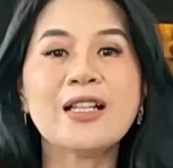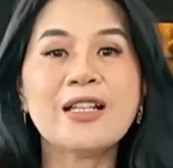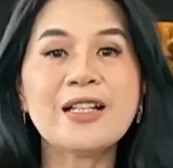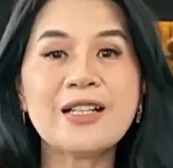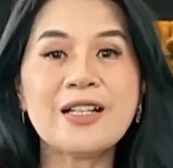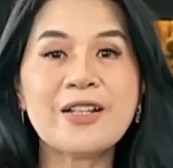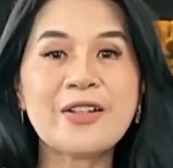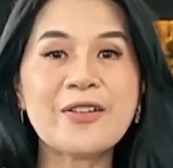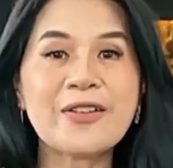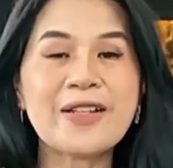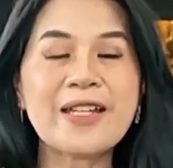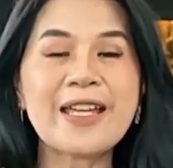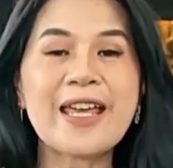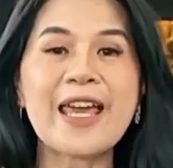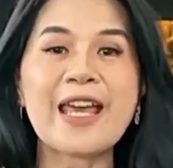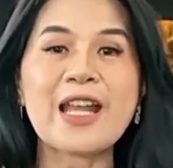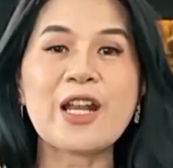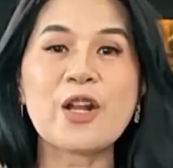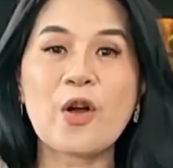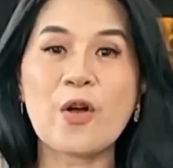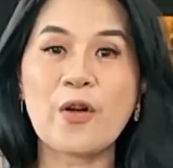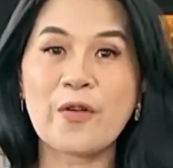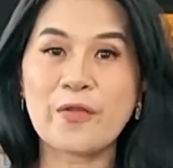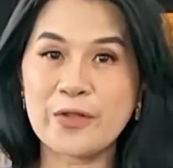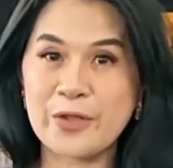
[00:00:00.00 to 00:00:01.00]
culinary,
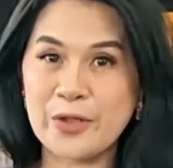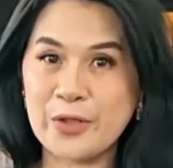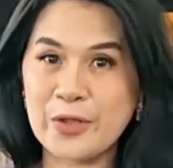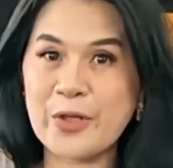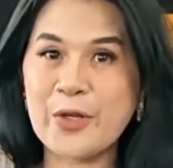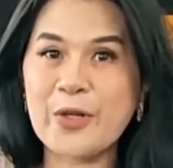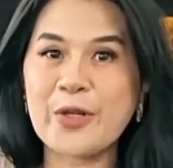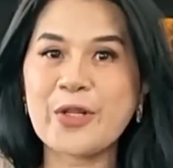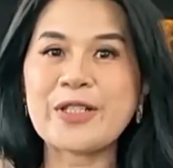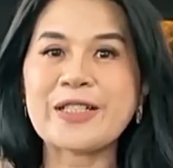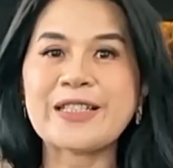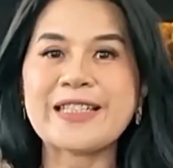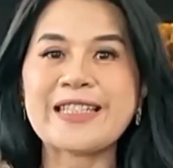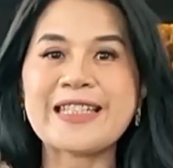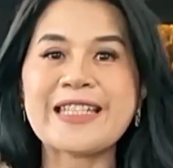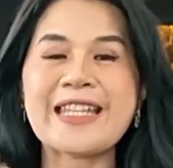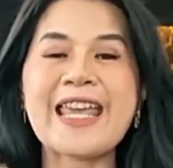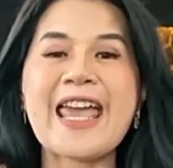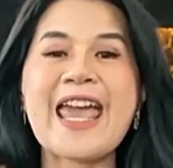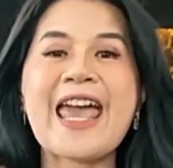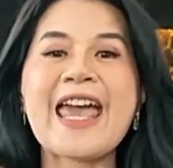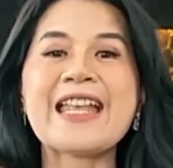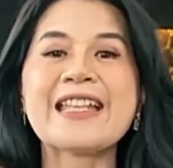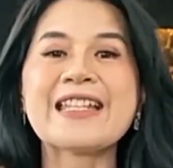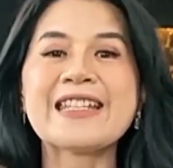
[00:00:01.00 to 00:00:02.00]
and also
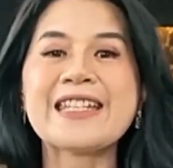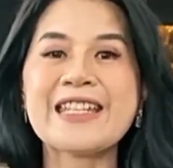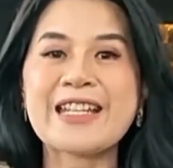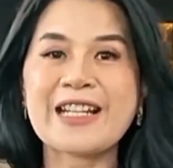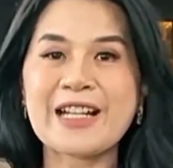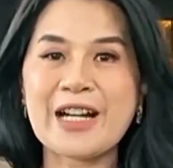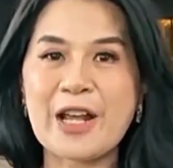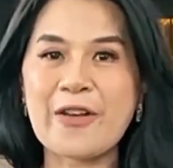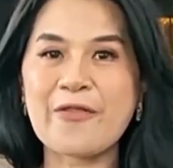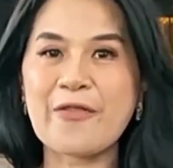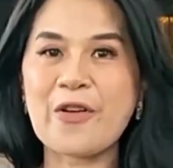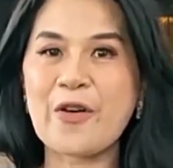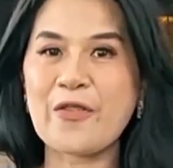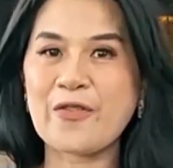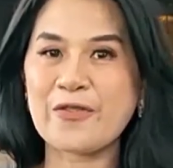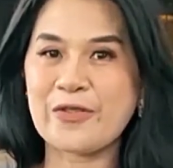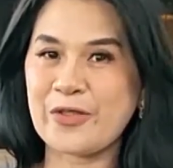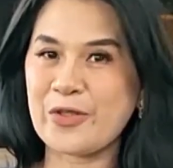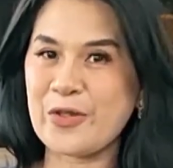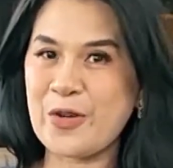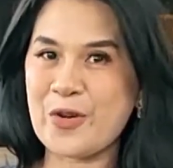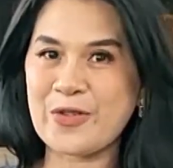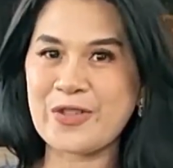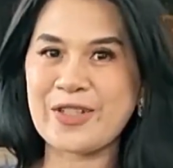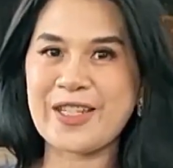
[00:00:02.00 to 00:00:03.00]
the handicraft of
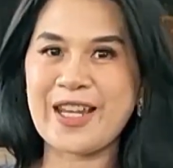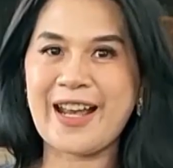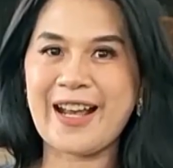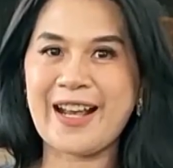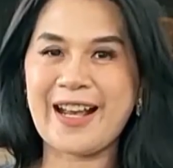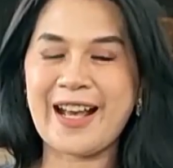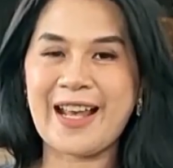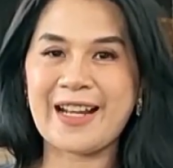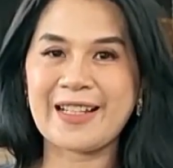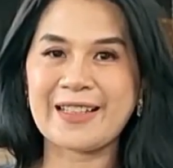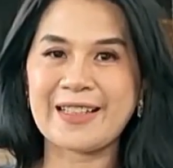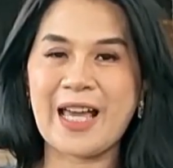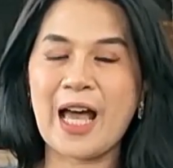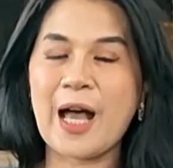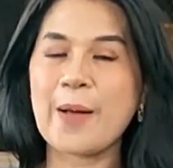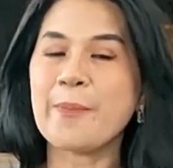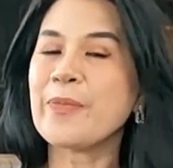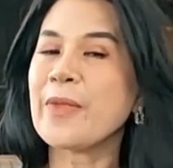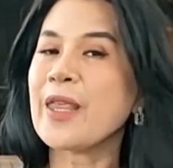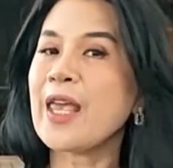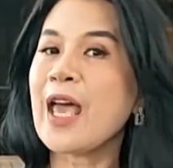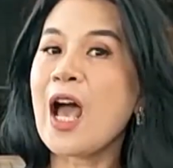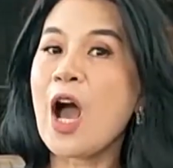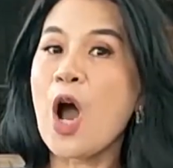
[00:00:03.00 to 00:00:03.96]
Yogyakarta.